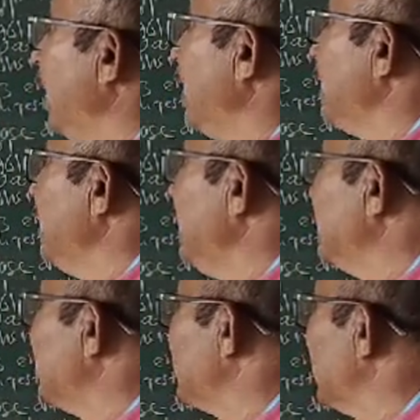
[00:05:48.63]
and
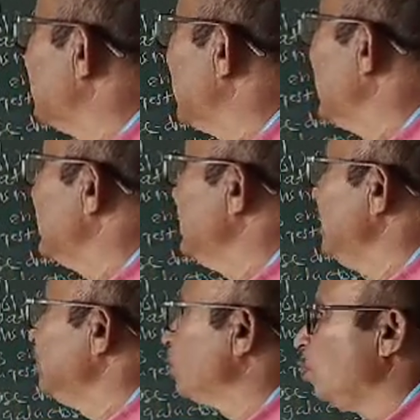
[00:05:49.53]
each structural gene
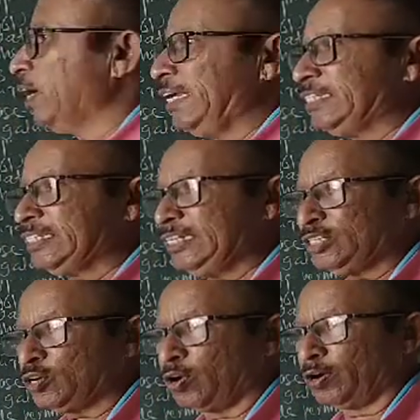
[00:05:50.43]
is called as
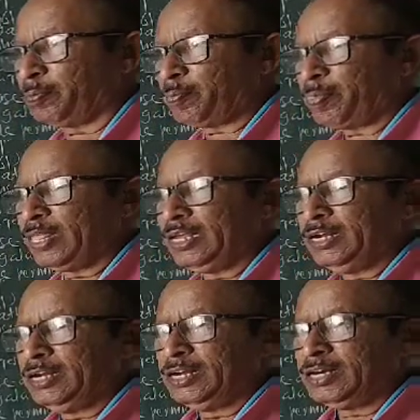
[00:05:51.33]
cistron.
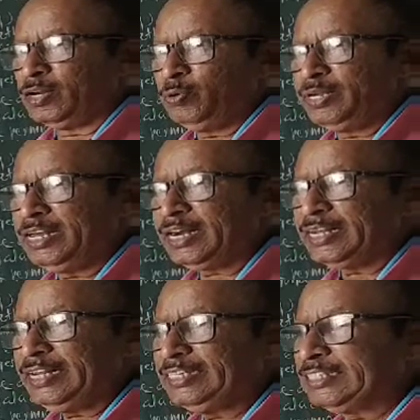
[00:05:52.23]
Now
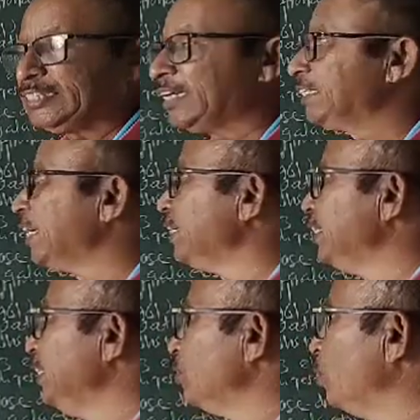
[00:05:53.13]
here each structural
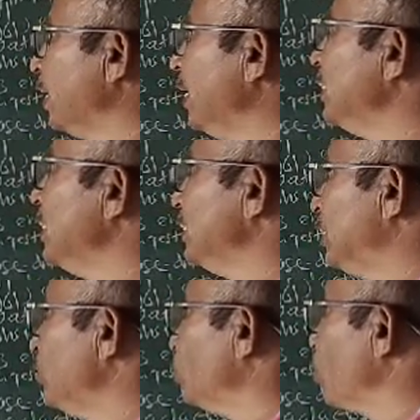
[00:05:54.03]
gene is called as
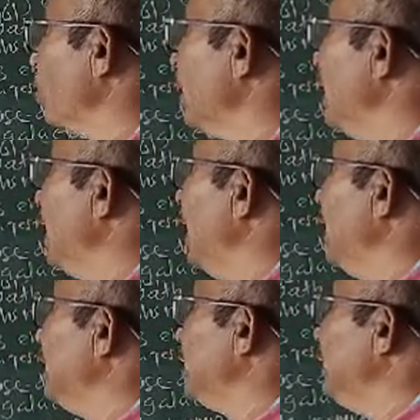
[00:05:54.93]
cistron
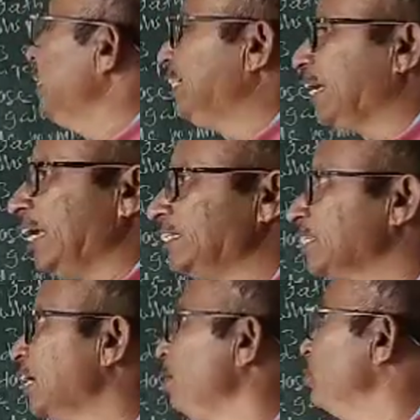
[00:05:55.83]
and it
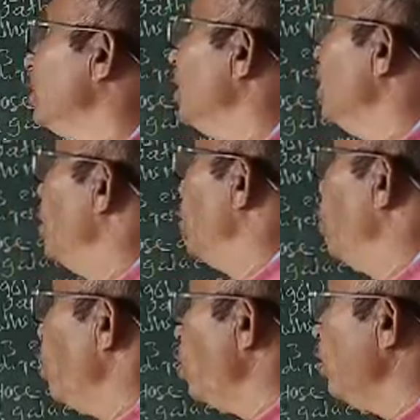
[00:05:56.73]
transcribes the
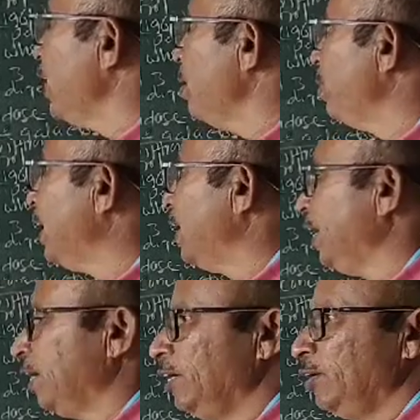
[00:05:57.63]
long
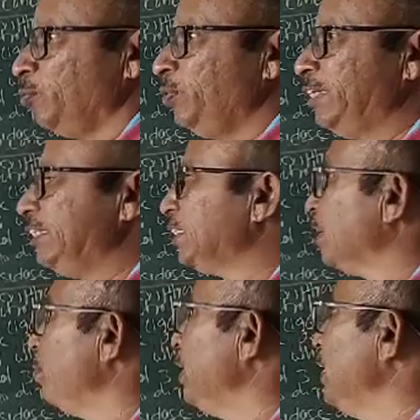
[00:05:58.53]
mRNA which is
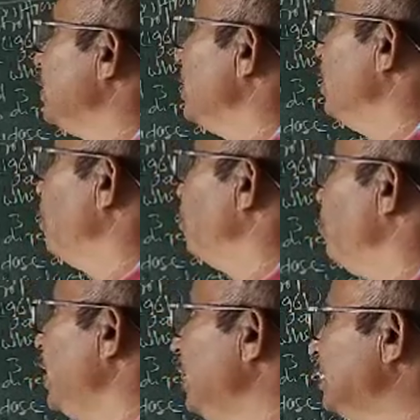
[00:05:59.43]
covering the
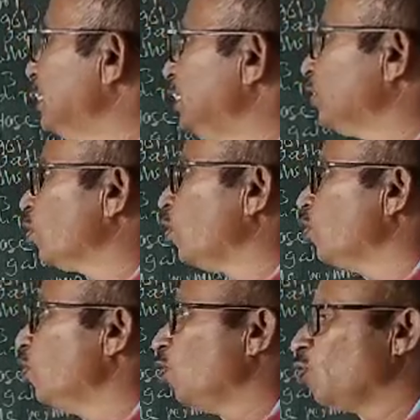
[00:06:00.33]
various
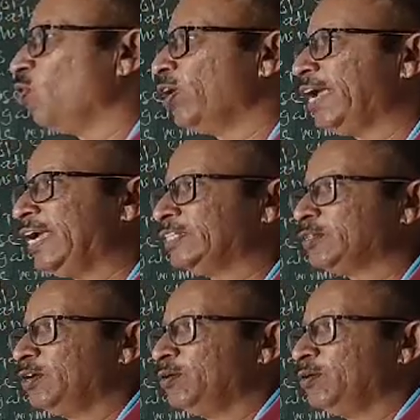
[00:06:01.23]
cistron called as